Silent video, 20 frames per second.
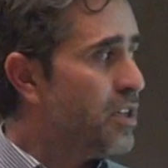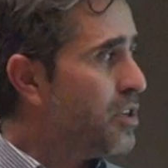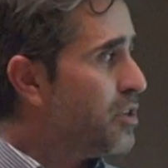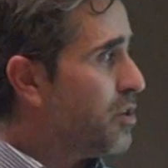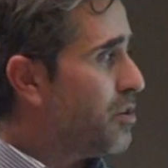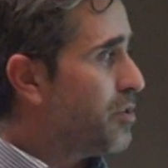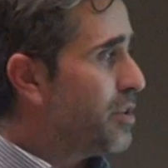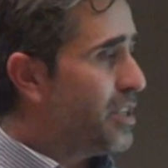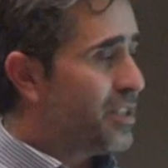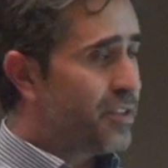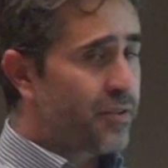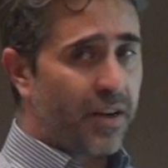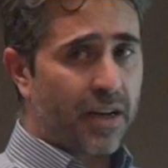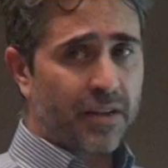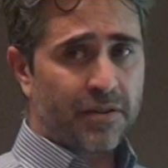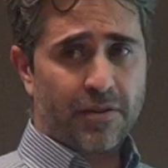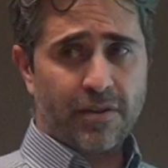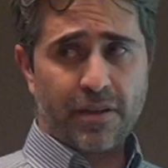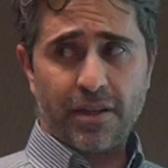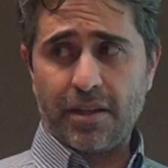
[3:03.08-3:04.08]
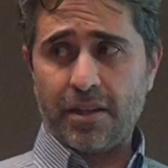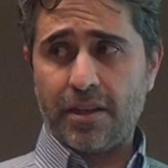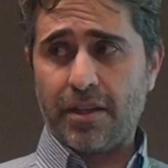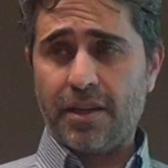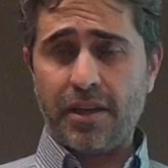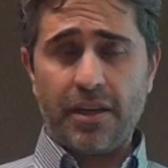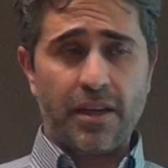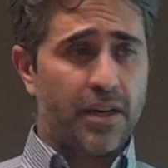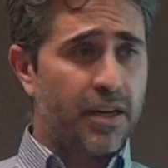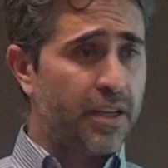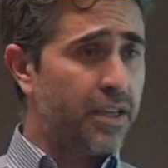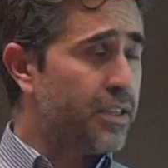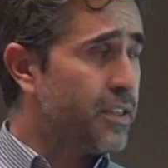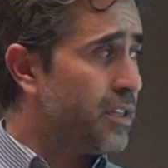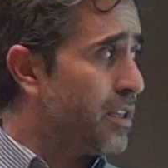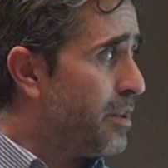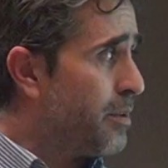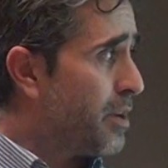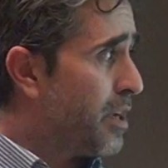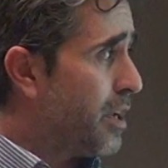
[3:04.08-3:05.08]
So the structure here is
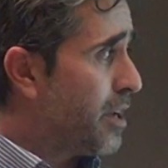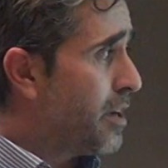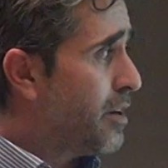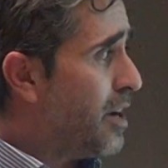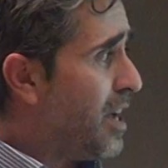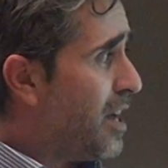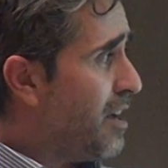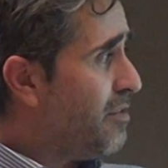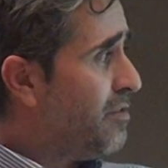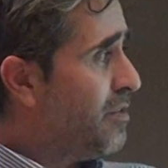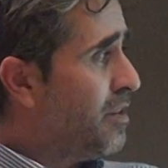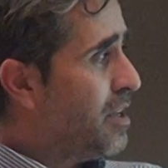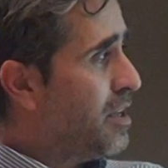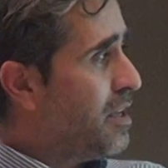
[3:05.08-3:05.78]
a graph,